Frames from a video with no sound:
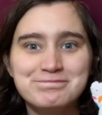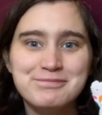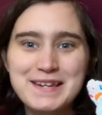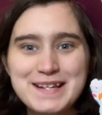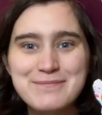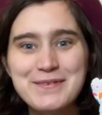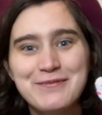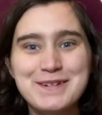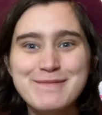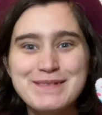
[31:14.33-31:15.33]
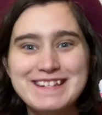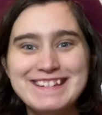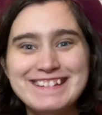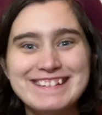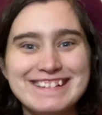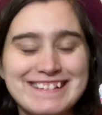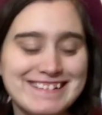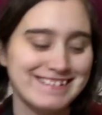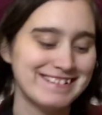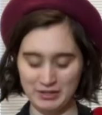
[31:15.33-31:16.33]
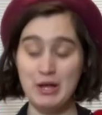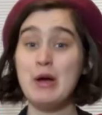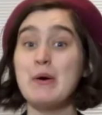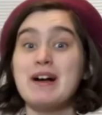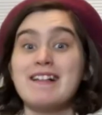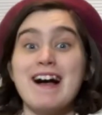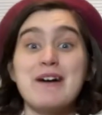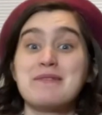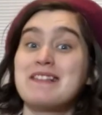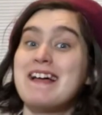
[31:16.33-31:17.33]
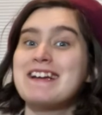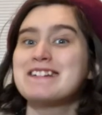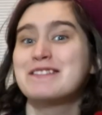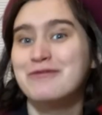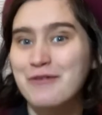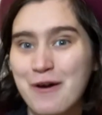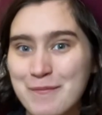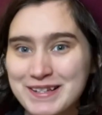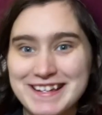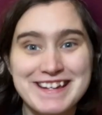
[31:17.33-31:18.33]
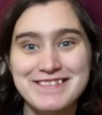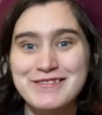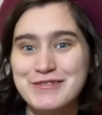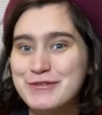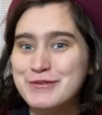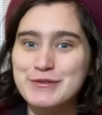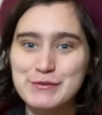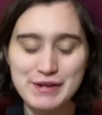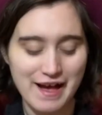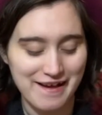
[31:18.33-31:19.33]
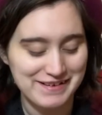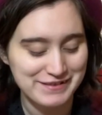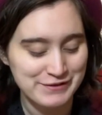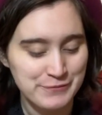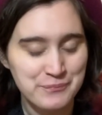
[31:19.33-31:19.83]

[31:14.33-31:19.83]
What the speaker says: Me and my Furby. Well, I would like to formally introduce you guys.